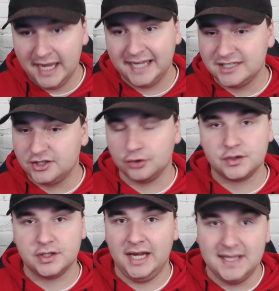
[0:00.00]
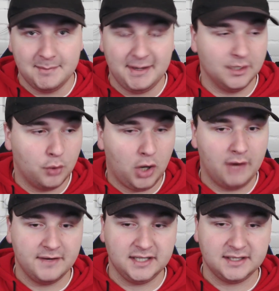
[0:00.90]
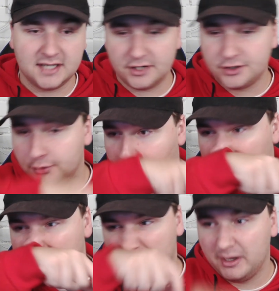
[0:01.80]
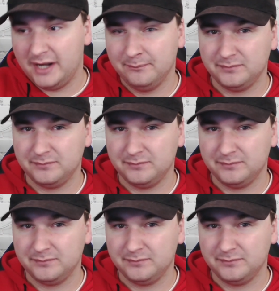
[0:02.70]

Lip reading: he's just in the middle of an international break where